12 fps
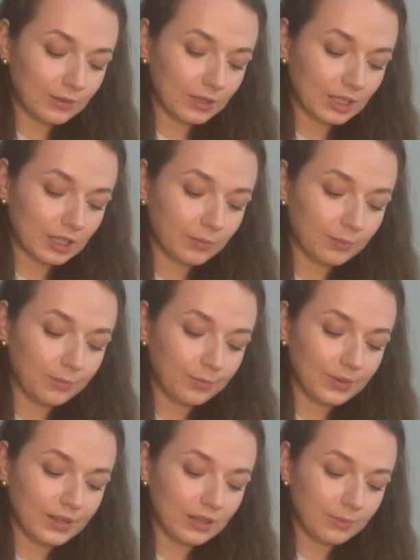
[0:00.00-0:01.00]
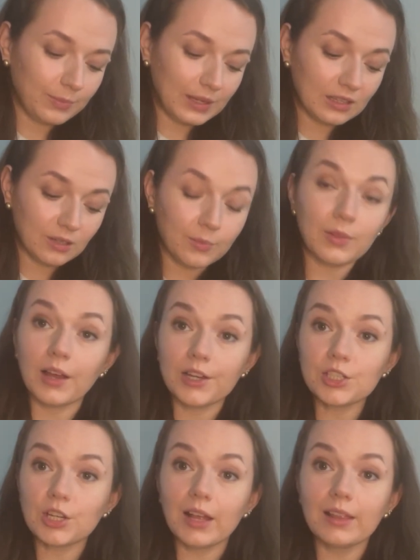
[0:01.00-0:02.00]
like a pale pink
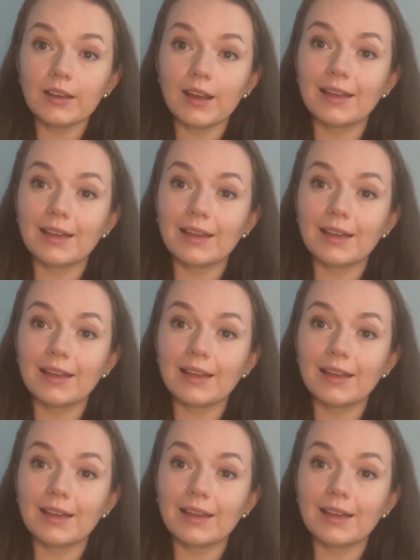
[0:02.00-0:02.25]
blush color,